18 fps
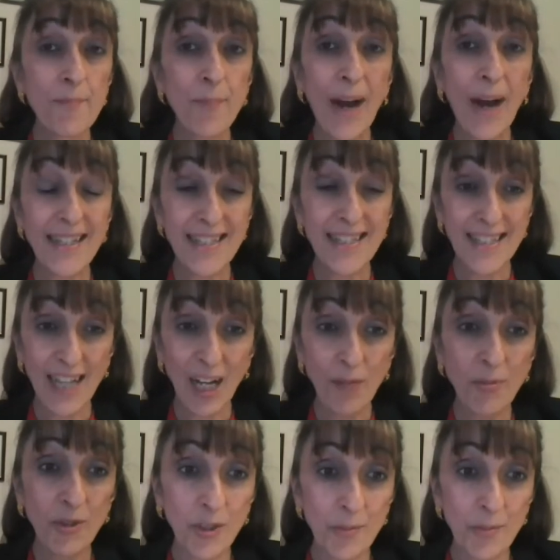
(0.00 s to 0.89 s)
By
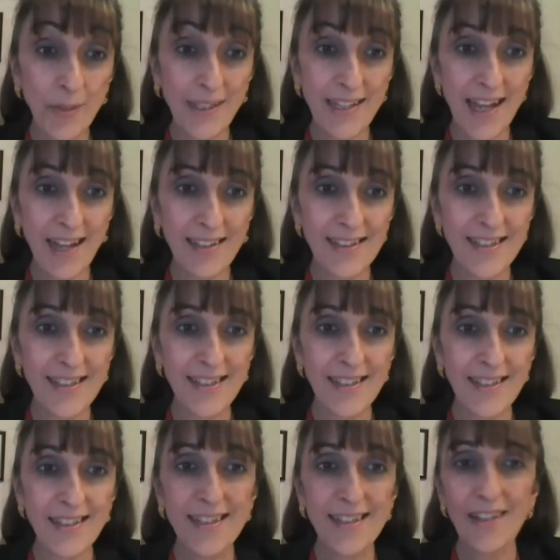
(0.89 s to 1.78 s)
subgroup
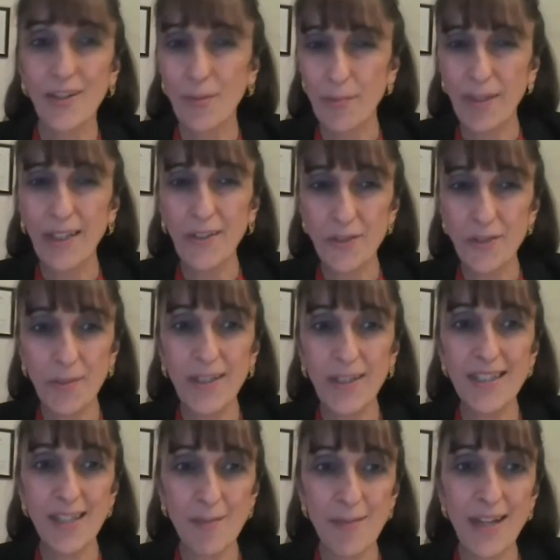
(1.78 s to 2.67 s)
analysis, there appeared to
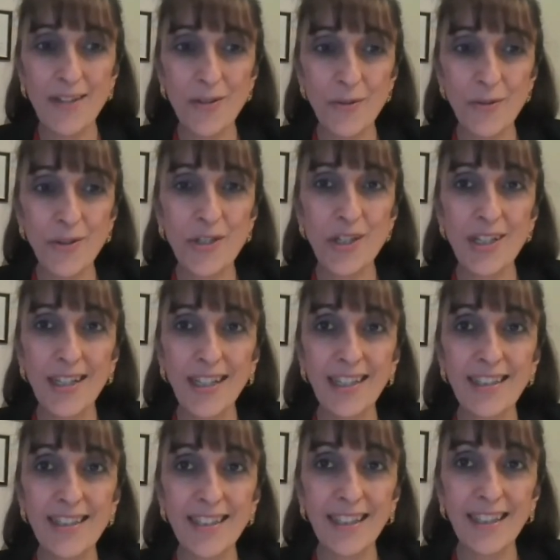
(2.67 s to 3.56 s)
be some
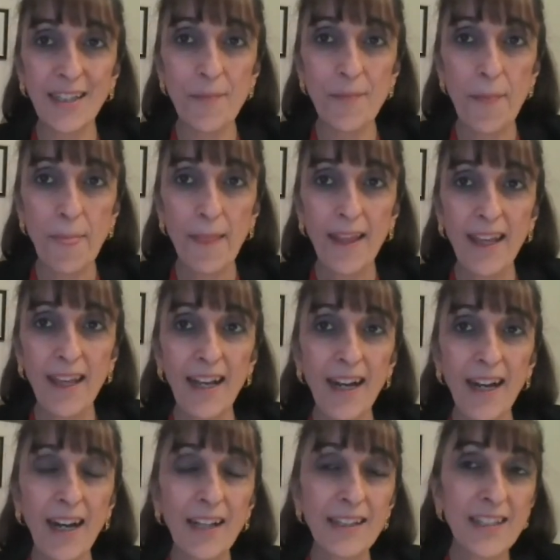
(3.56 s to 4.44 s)
heterogeneity
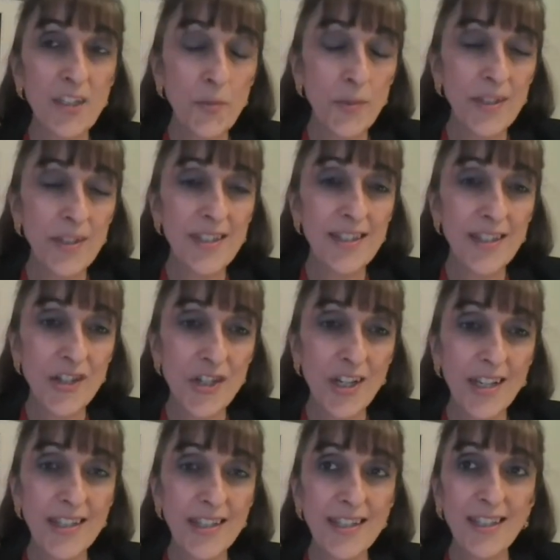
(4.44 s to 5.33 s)
uh, this was
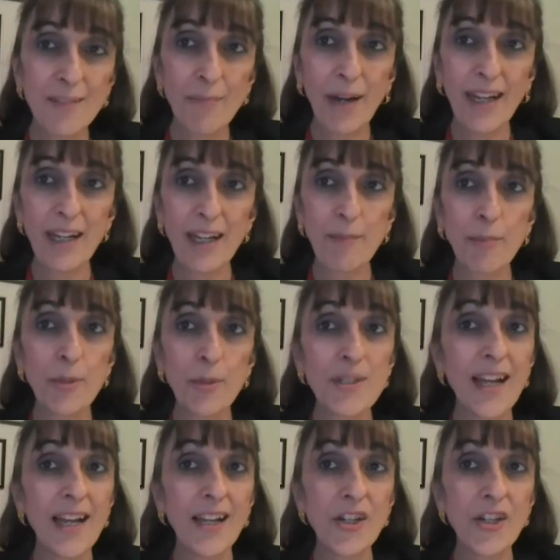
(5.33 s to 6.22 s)
suggested by a
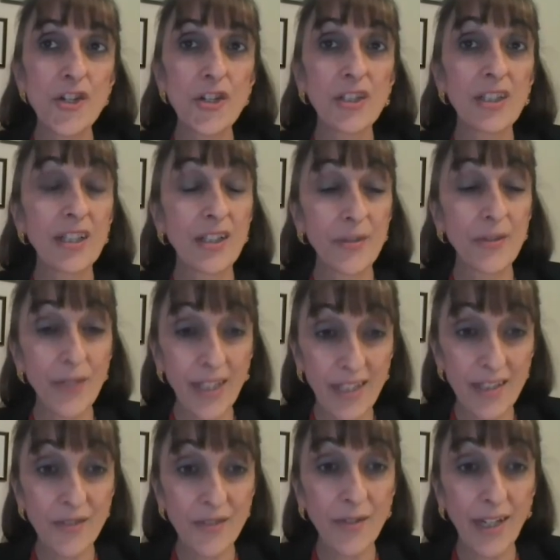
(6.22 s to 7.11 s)
potential
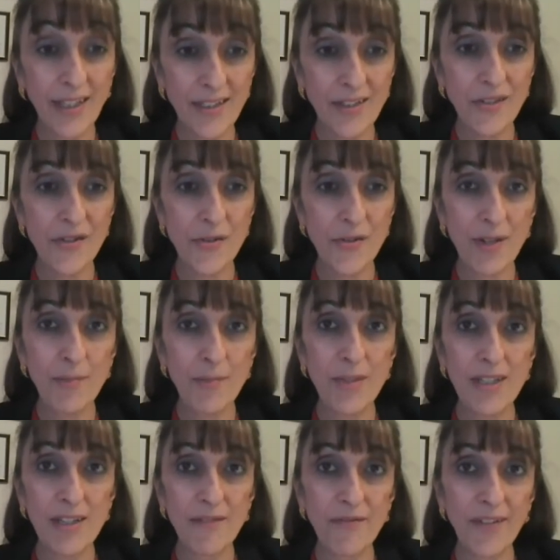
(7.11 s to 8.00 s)
greater
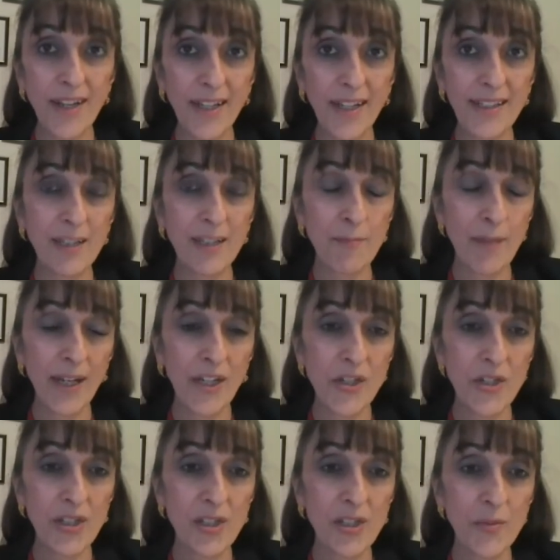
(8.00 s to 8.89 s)
treatment effect in
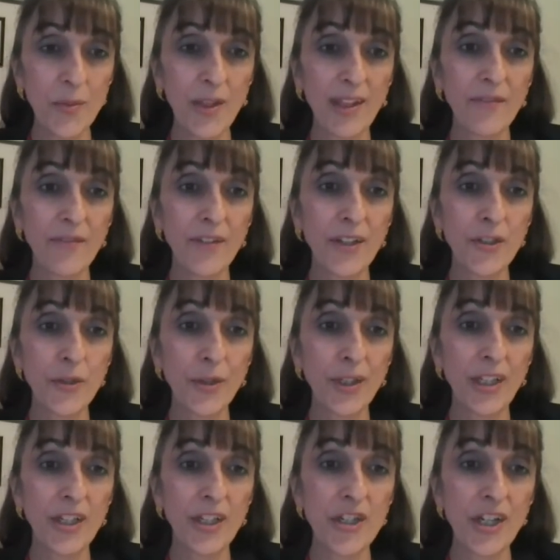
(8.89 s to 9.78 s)
patients with left
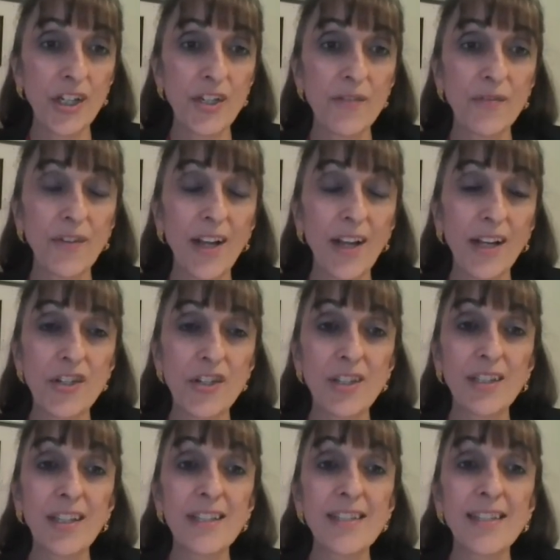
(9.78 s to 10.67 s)
ventricular ejection
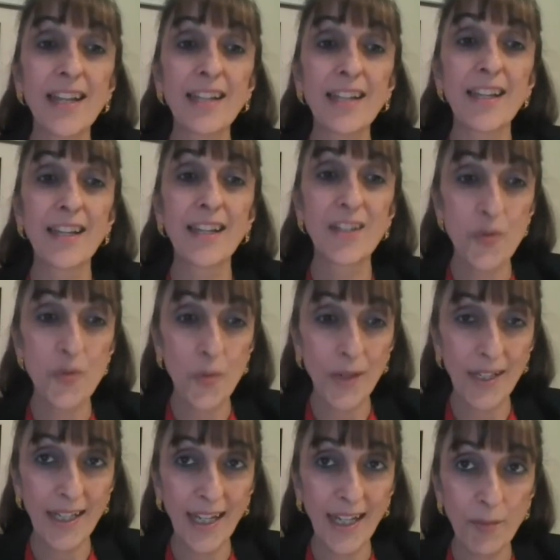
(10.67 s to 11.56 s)
fraction less than
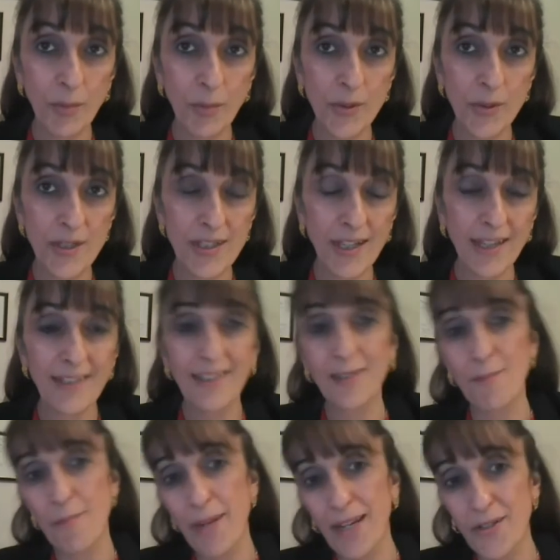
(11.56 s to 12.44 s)
28%
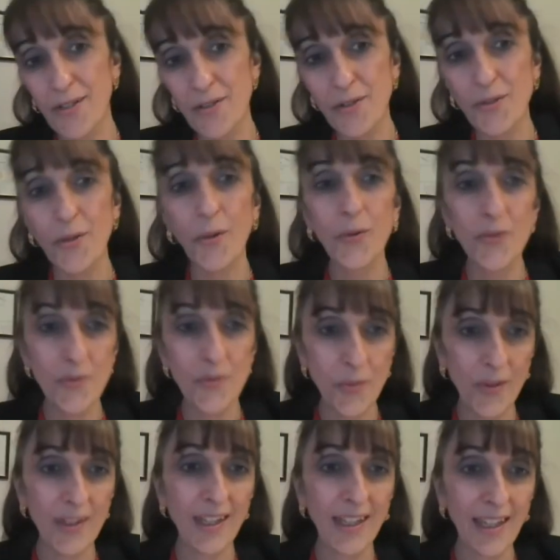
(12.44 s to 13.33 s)
compared to those
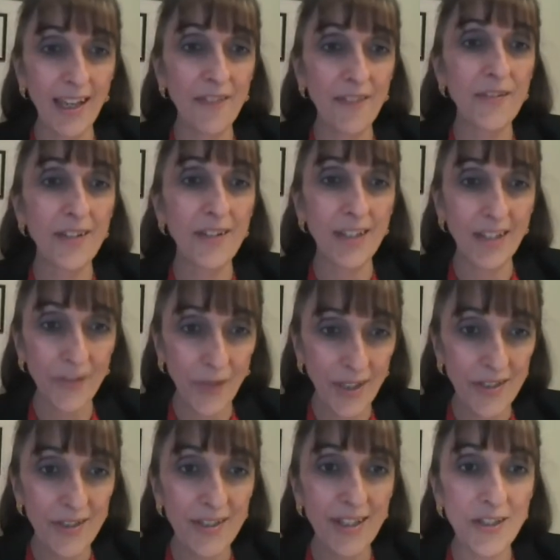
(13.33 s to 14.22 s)
with EF
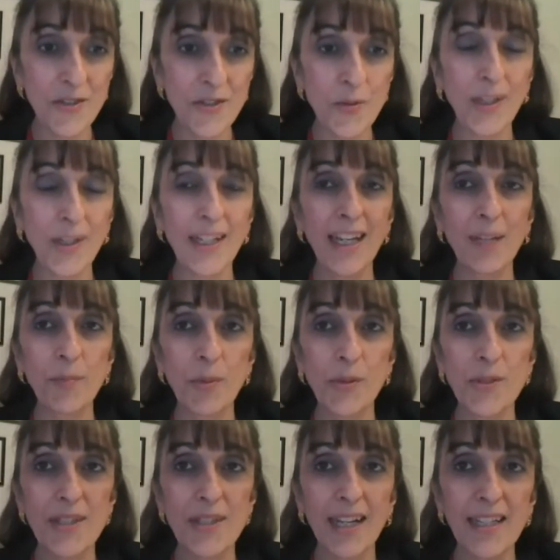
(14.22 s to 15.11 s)
greater than
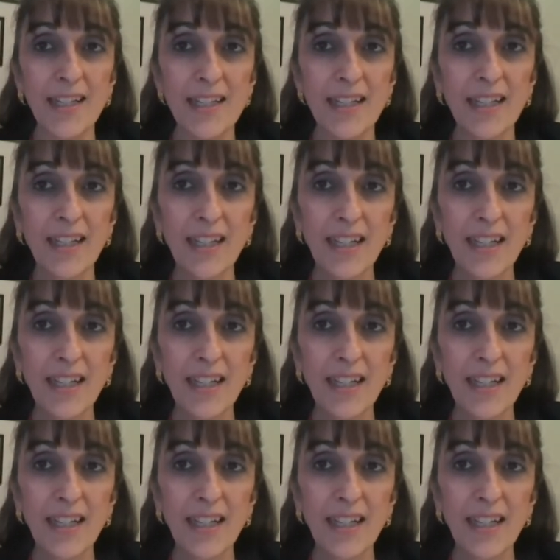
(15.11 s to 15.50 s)
28%.